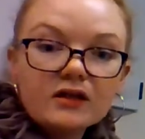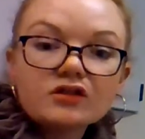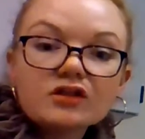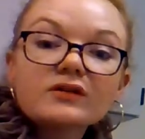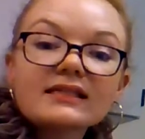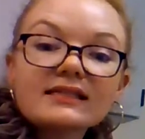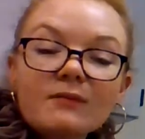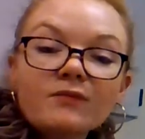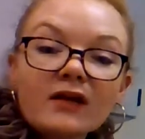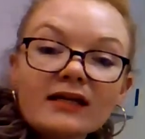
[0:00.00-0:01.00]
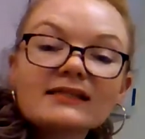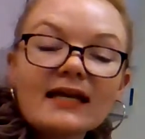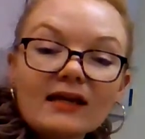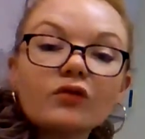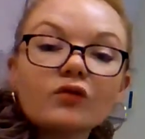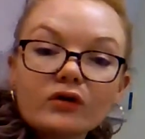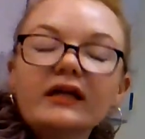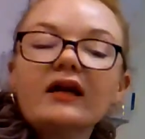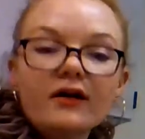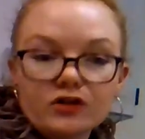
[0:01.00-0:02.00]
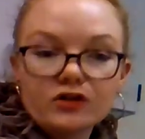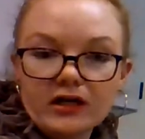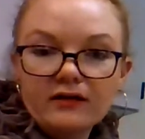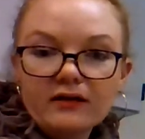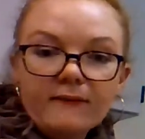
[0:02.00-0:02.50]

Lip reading: So it's the same thing as saying 300.